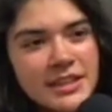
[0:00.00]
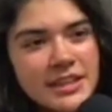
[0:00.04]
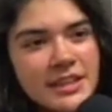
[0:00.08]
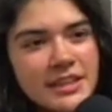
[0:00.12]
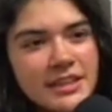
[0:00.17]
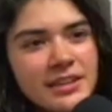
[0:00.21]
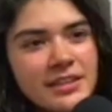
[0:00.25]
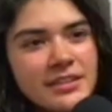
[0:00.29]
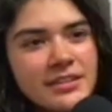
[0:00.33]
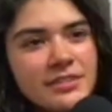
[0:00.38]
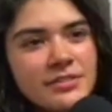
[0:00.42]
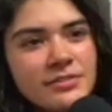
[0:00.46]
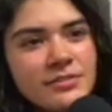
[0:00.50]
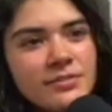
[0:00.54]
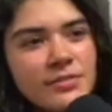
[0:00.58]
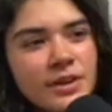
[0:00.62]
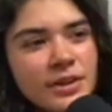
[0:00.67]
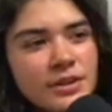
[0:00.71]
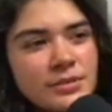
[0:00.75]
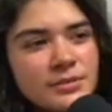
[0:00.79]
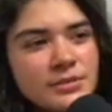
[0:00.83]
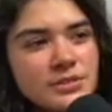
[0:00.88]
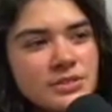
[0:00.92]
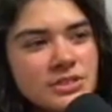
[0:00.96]
and
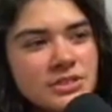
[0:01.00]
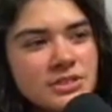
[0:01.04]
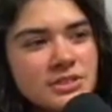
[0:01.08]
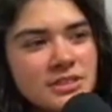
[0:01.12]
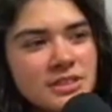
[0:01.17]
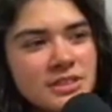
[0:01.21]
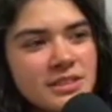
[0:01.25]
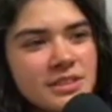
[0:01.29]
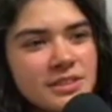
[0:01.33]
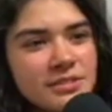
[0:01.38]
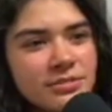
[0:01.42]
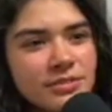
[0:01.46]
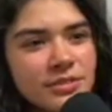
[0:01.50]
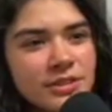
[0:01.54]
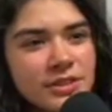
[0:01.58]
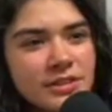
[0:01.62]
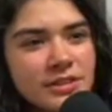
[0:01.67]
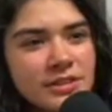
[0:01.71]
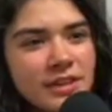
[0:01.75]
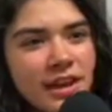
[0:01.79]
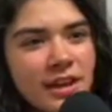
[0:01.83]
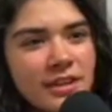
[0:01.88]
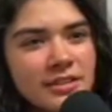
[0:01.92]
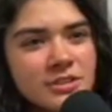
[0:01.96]
volleyball is just a different
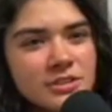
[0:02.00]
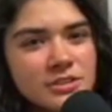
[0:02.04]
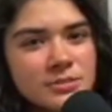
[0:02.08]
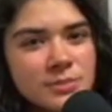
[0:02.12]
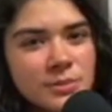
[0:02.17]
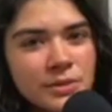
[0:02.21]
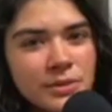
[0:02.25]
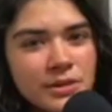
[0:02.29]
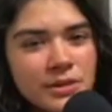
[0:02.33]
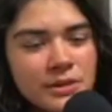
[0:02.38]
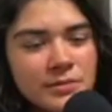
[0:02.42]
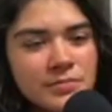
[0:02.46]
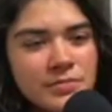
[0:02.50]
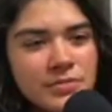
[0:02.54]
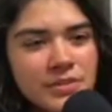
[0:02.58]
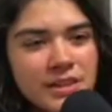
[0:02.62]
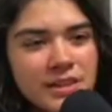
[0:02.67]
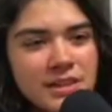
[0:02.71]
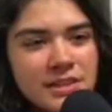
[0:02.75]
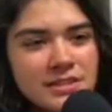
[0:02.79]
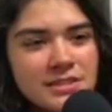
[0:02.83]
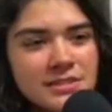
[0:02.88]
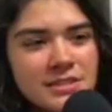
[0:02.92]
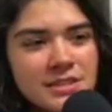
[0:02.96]
kind of sport in
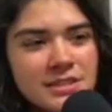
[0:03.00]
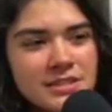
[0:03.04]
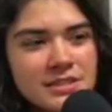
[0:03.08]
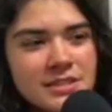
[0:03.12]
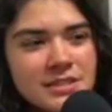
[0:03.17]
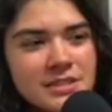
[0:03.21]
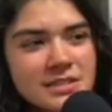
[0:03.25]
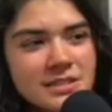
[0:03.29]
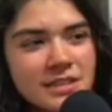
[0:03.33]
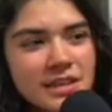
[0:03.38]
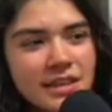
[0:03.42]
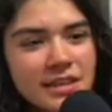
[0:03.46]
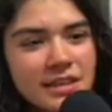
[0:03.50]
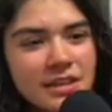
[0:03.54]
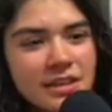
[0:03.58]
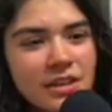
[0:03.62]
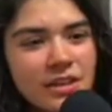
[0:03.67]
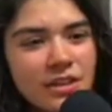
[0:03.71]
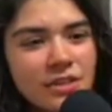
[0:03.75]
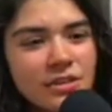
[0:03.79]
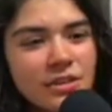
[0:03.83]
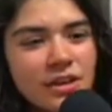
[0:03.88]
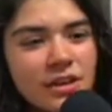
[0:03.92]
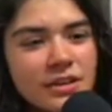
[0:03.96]
a sense it's like a
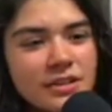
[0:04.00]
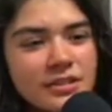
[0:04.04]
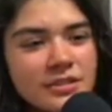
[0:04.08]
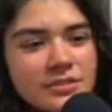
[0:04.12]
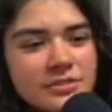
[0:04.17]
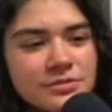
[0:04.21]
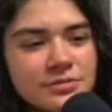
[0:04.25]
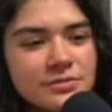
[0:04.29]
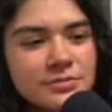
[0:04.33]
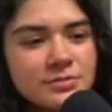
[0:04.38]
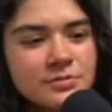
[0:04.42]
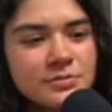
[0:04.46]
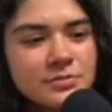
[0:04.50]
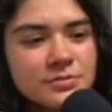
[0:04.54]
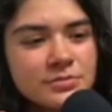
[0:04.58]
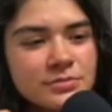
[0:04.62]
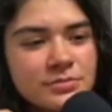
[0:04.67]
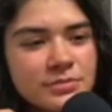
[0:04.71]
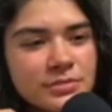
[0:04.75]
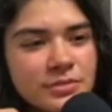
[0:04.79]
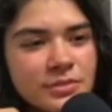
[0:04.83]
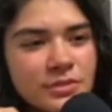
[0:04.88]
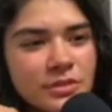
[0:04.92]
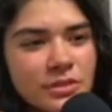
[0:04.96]
lot of
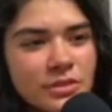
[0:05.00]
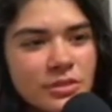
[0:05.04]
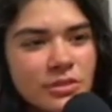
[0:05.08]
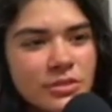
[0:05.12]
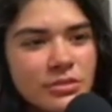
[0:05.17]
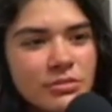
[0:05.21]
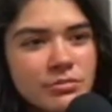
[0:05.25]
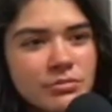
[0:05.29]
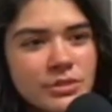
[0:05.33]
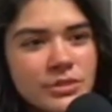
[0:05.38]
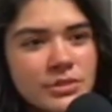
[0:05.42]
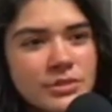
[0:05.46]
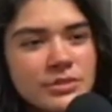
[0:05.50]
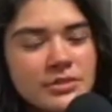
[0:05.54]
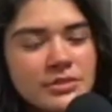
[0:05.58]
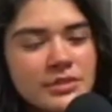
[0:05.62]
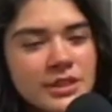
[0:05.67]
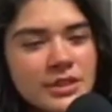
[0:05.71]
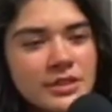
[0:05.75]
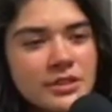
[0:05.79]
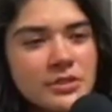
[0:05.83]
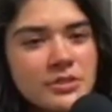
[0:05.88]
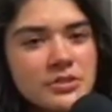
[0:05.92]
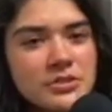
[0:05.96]
thrill
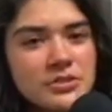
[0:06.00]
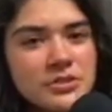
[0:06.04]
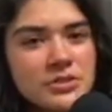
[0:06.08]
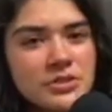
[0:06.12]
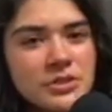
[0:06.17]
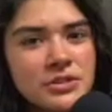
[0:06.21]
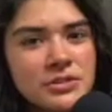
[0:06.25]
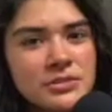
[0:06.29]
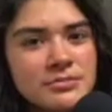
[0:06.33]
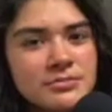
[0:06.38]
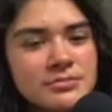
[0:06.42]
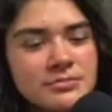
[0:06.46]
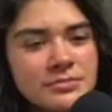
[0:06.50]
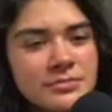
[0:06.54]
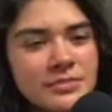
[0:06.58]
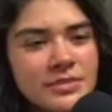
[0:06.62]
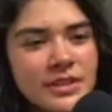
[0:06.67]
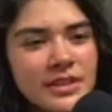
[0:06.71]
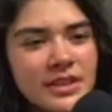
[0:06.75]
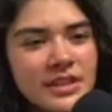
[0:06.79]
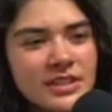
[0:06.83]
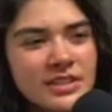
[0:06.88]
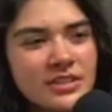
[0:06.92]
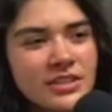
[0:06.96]
that goes through your
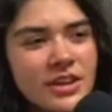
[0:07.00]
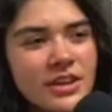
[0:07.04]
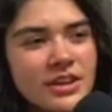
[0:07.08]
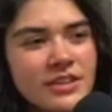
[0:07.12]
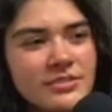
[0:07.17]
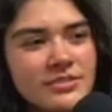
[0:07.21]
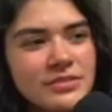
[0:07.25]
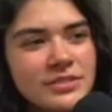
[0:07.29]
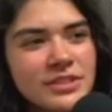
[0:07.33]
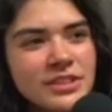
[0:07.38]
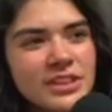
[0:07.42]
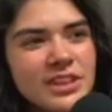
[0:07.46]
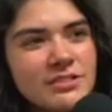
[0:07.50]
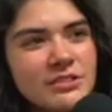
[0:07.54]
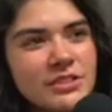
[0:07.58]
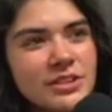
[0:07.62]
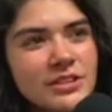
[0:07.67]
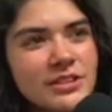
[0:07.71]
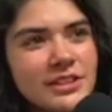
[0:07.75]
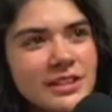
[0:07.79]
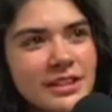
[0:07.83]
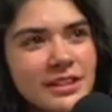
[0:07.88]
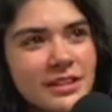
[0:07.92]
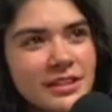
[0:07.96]
like a lot of you have a lot
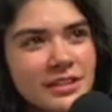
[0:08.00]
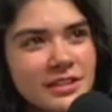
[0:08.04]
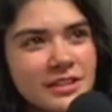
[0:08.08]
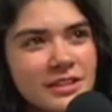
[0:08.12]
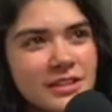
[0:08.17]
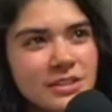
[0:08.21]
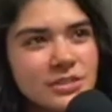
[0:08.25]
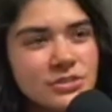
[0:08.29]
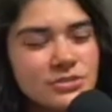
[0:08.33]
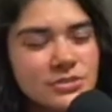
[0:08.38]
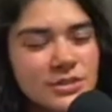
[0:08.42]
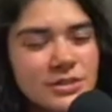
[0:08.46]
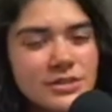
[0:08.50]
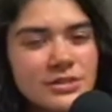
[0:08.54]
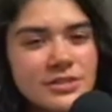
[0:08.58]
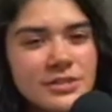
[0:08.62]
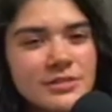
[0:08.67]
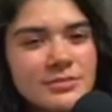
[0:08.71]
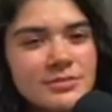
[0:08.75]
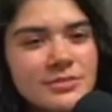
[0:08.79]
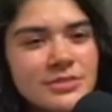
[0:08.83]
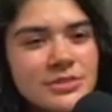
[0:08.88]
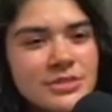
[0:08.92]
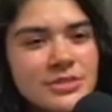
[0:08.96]
of adrenaline
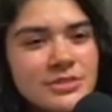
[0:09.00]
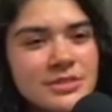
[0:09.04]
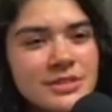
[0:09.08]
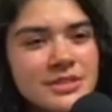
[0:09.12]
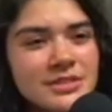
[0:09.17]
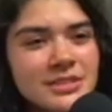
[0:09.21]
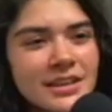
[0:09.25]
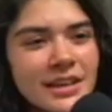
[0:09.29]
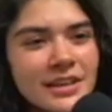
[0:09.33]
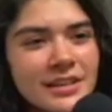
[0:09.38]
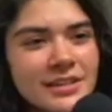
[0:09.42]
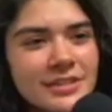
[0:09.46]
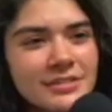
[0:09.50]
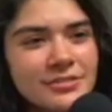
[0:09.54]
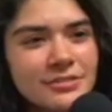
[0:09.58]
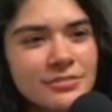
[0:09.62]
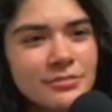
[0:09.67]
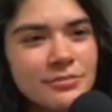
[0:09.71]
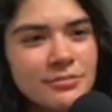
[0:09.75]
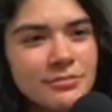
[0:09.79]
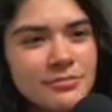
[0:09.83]
so it's kind of